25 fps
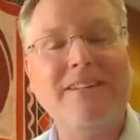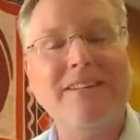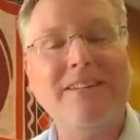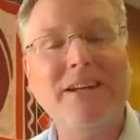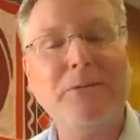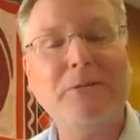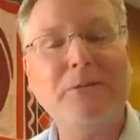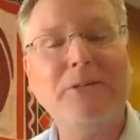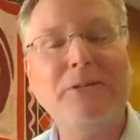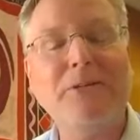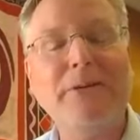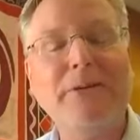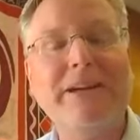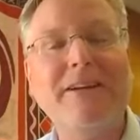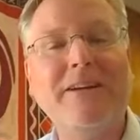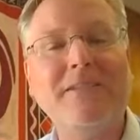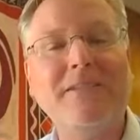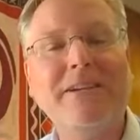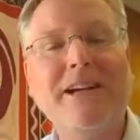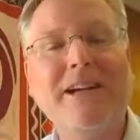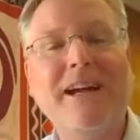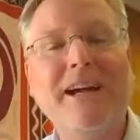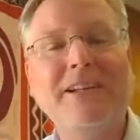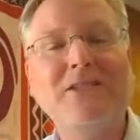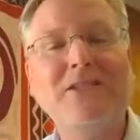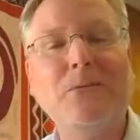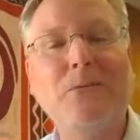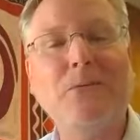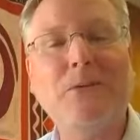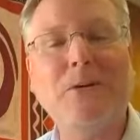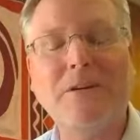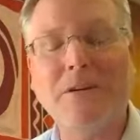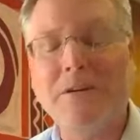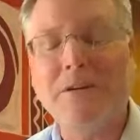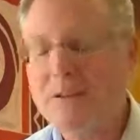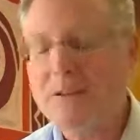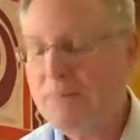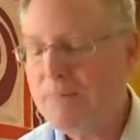They were doing other kinds of
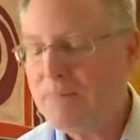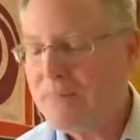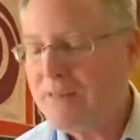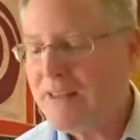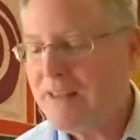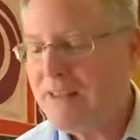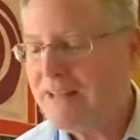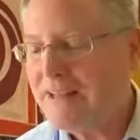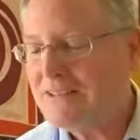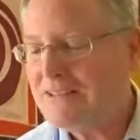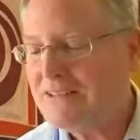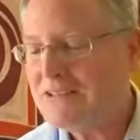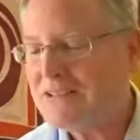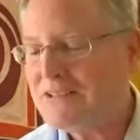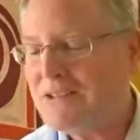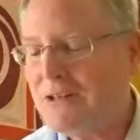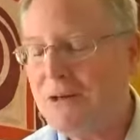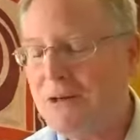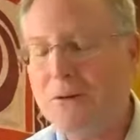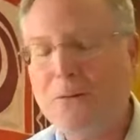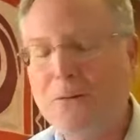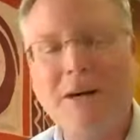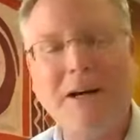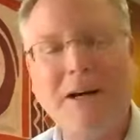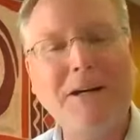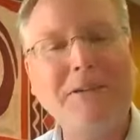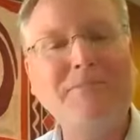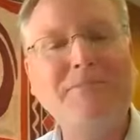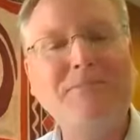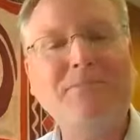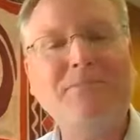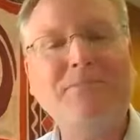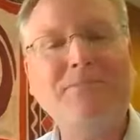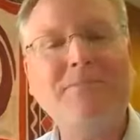work. And so